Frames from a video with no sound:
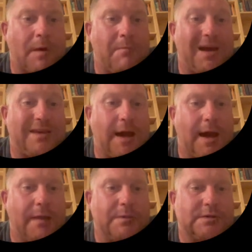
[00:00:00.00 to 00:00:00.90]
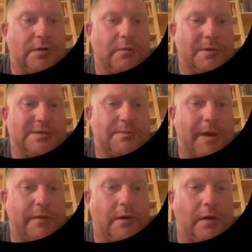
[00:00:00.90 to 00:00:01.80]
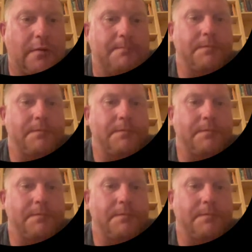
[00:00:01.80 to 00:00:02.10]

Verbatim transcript: my time is going to be spent on.